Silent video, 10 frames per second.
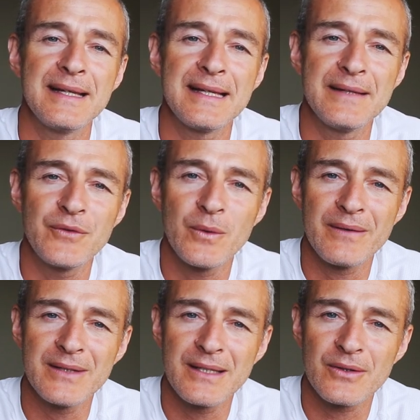If you
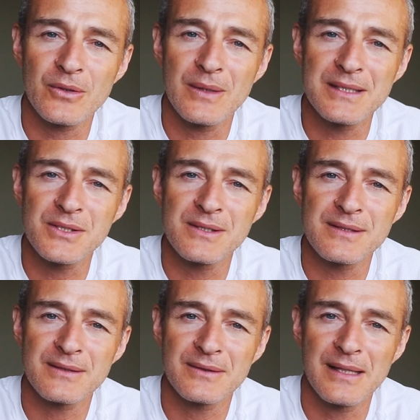have any other
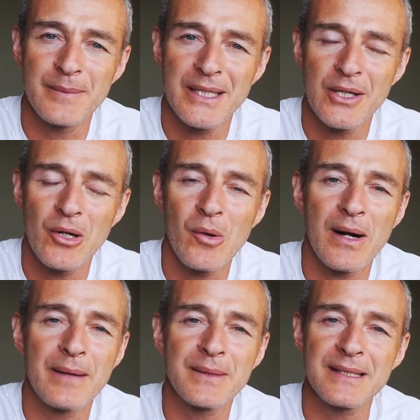questions, let me
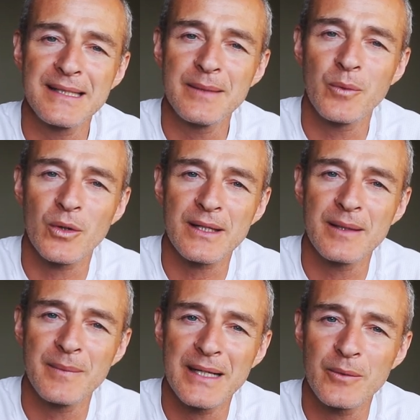know. I'm going to keep
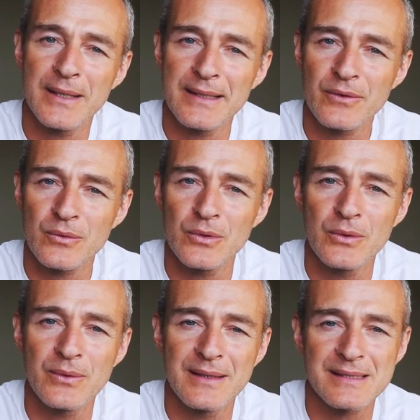working my way
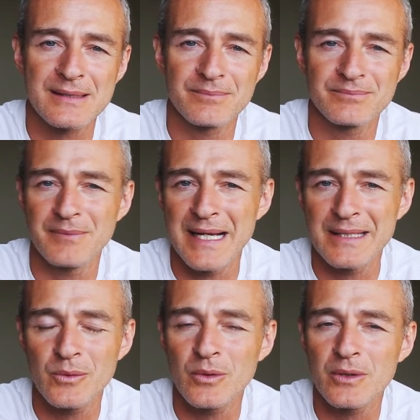through this
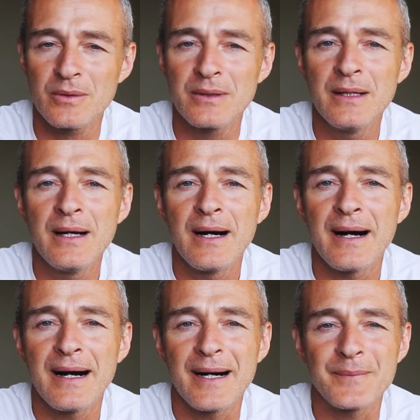manual
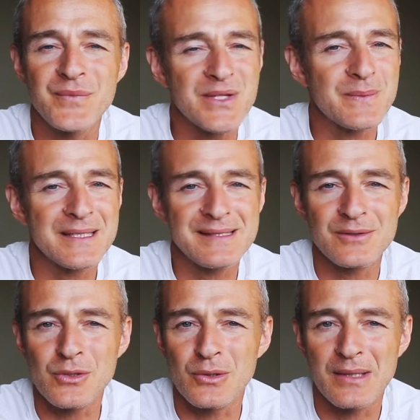um, just because
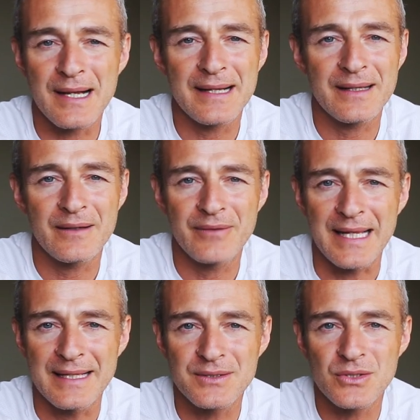there's a lot of
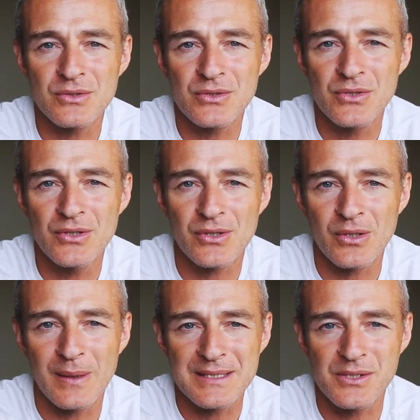answers to your
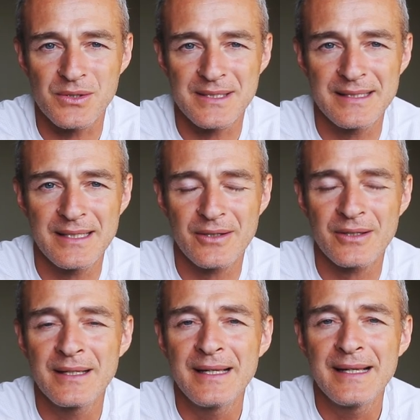questions in here,